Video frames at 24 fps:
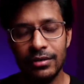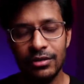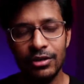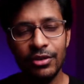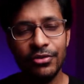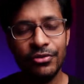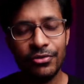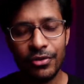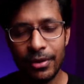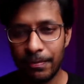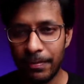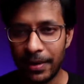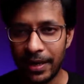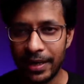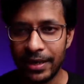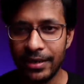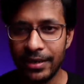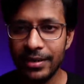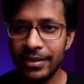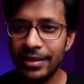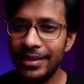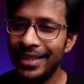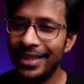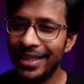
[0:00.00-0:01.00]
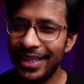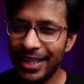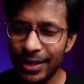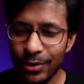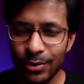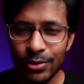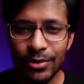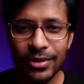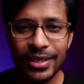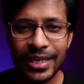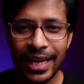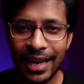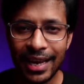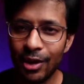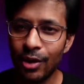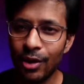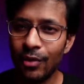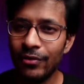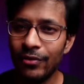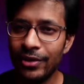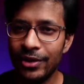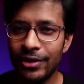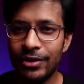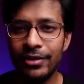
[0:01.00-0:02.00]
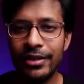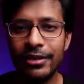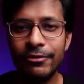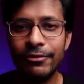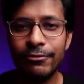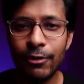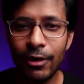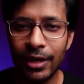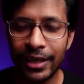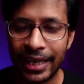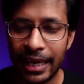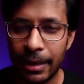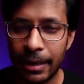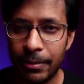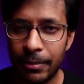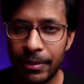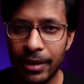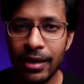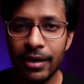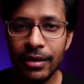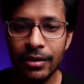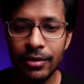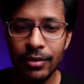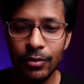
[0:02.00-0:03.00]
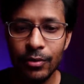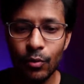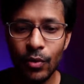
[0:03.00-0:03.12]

not replace, use along with your default camera